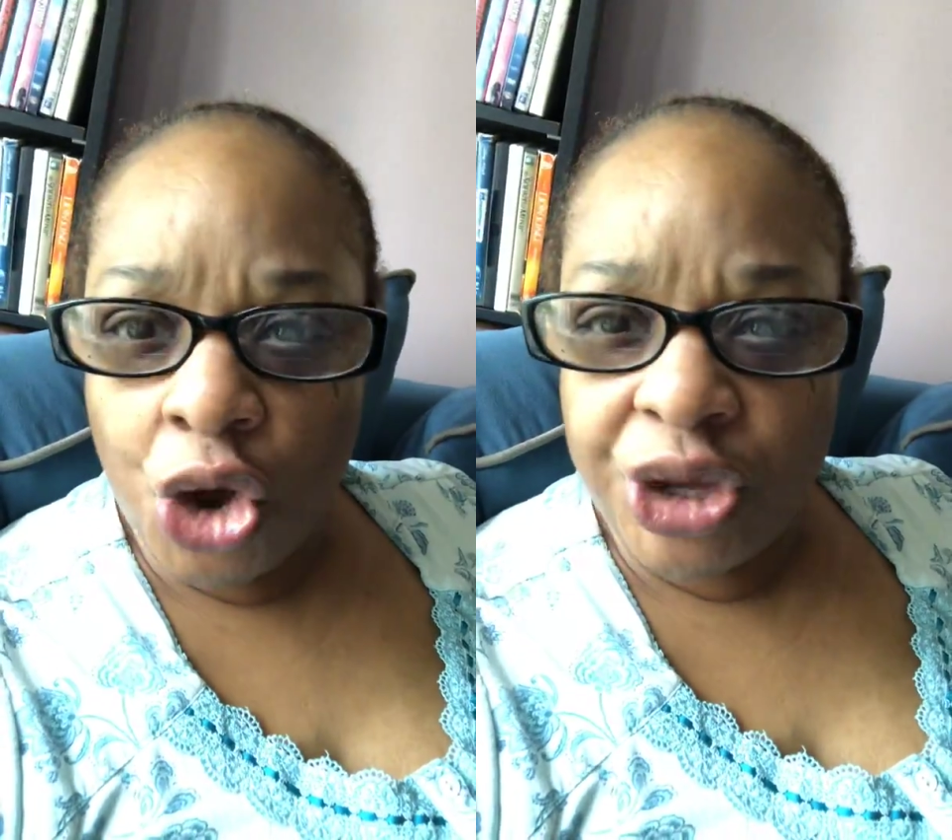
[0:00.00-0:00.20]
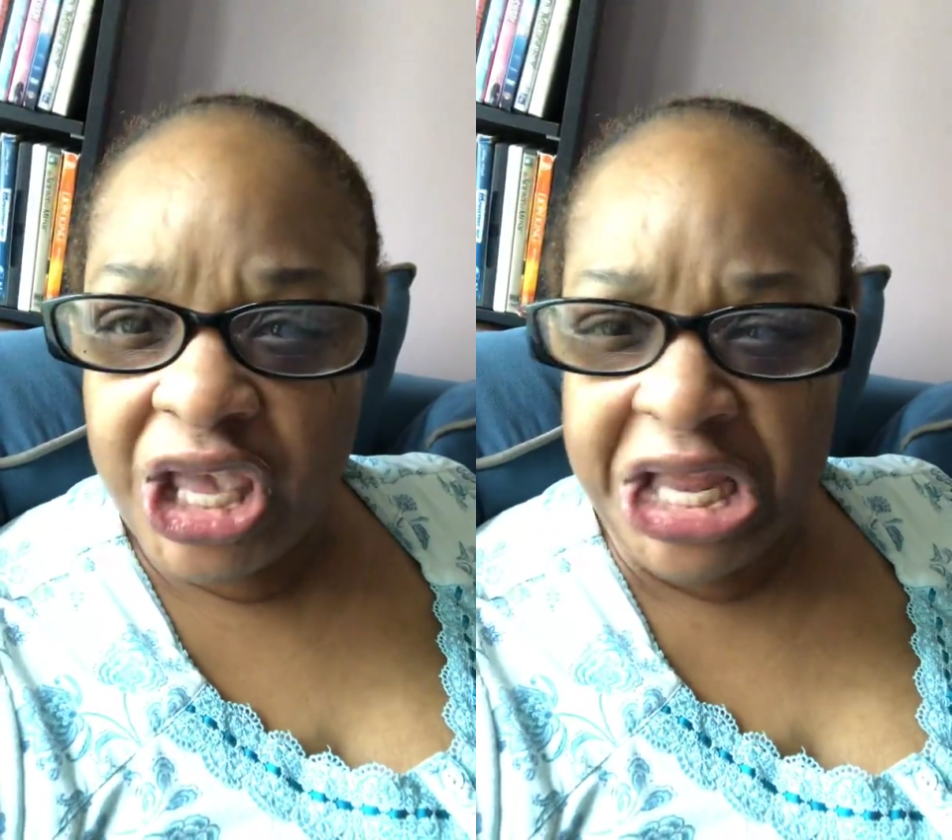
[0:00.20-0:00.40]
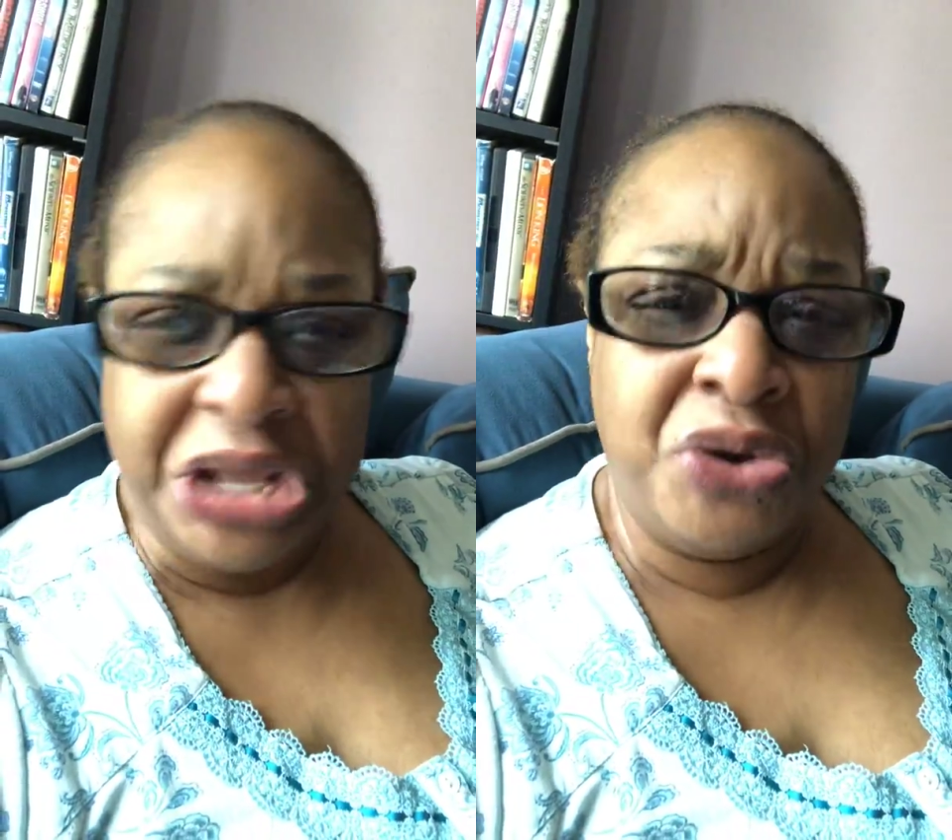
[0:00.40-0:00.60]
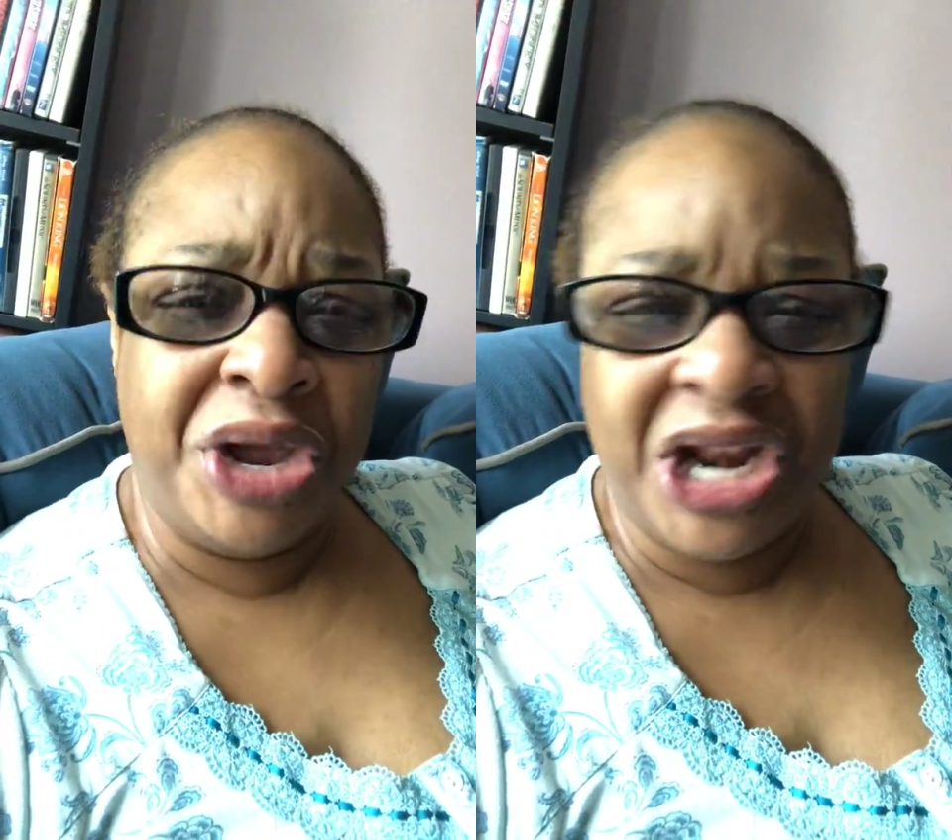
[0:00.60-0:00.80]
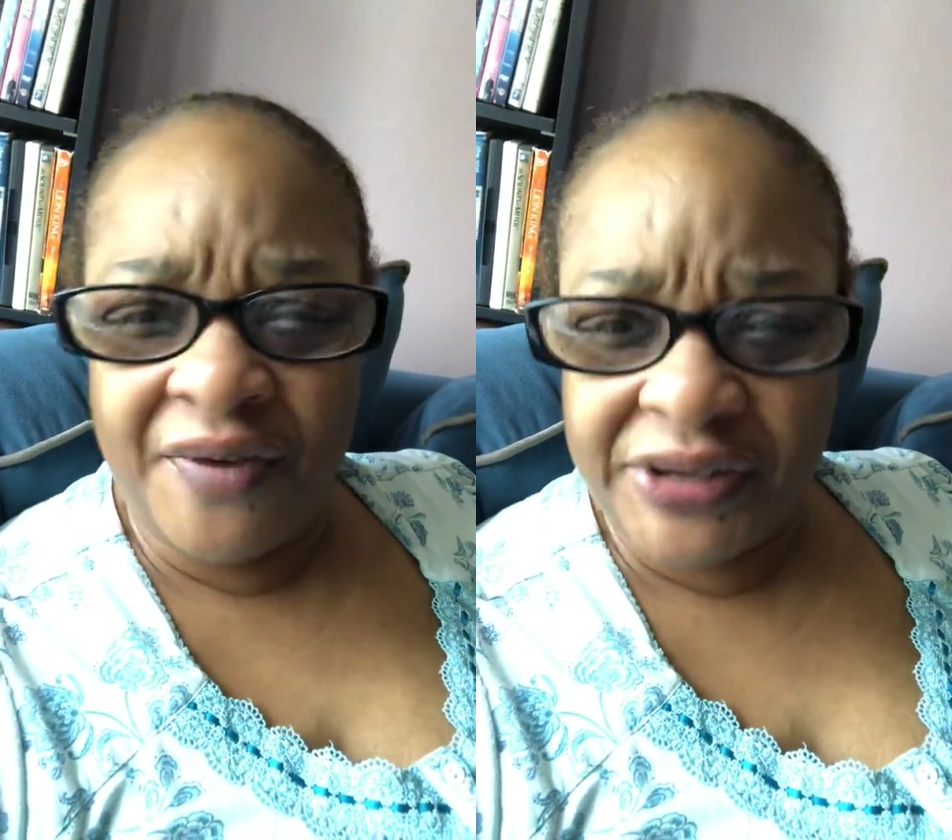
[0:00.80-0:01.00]
kid and you ain't
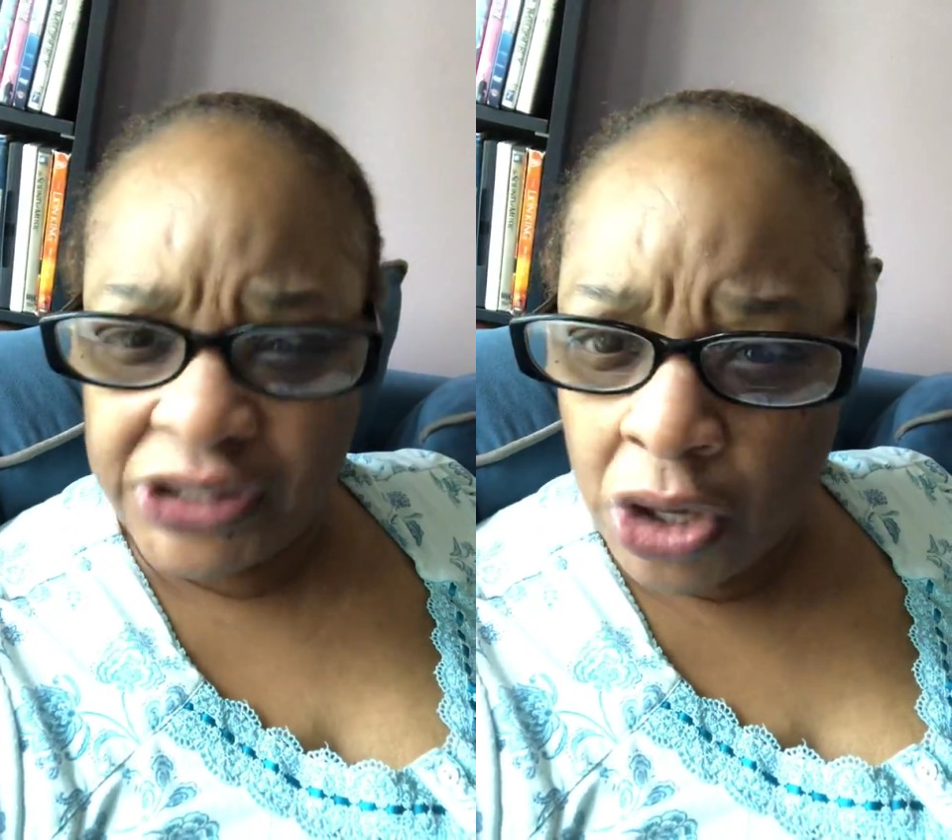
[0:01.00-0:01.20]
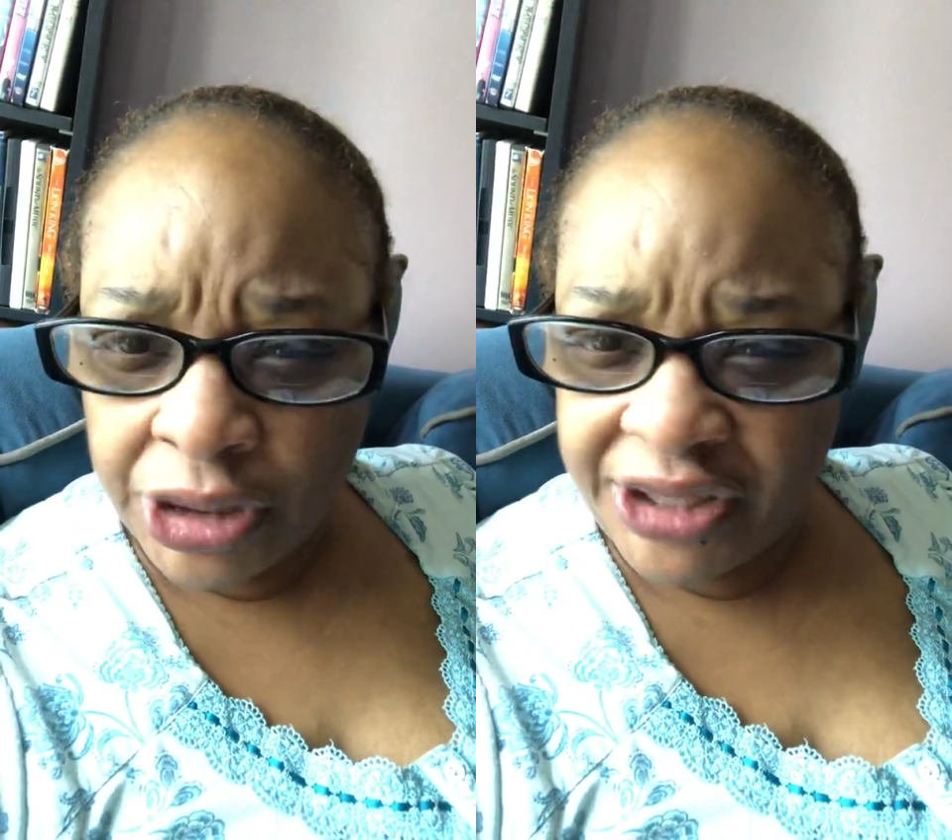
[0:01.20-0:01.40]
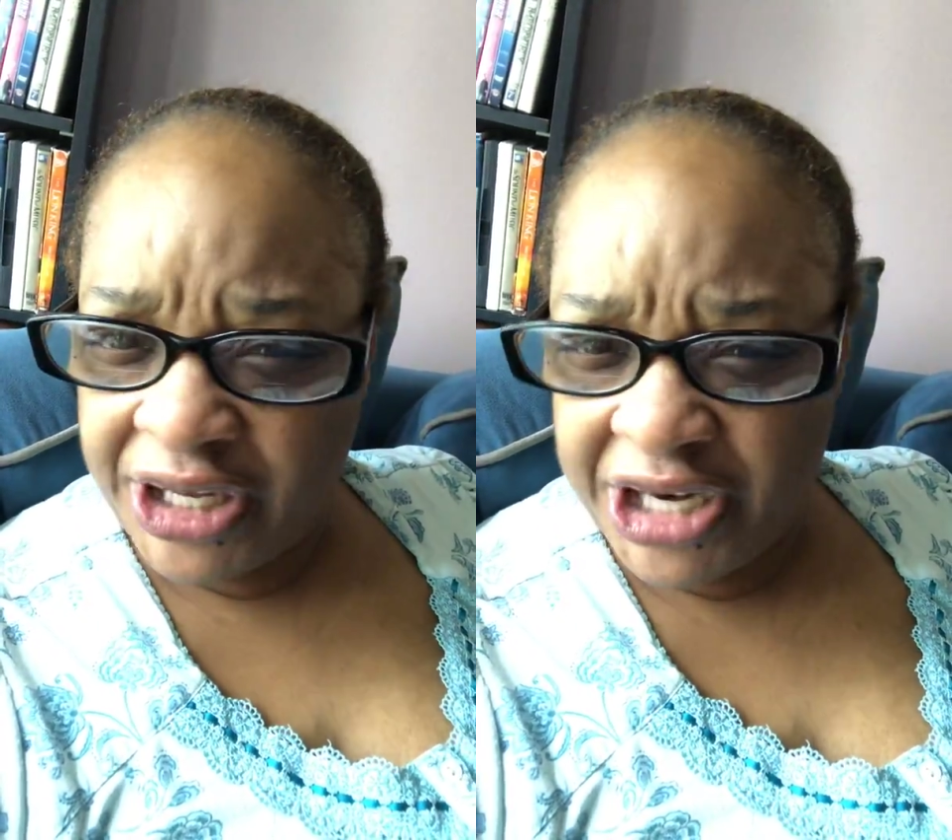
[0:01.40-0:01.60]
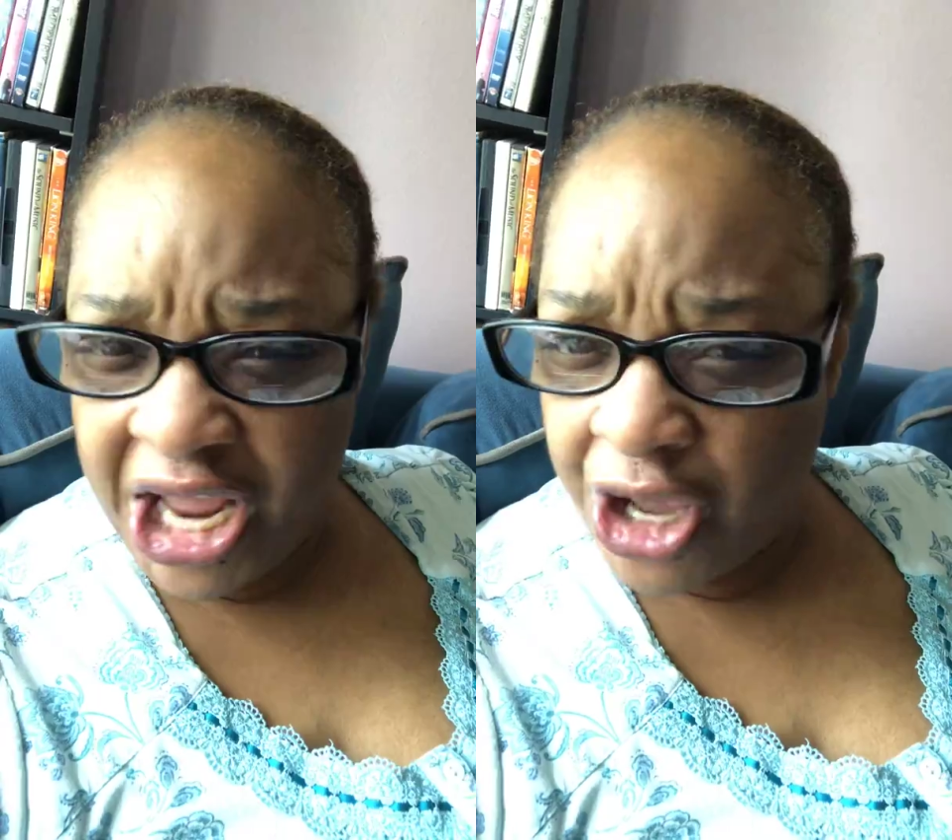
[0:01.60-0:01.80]
never stole nothing a day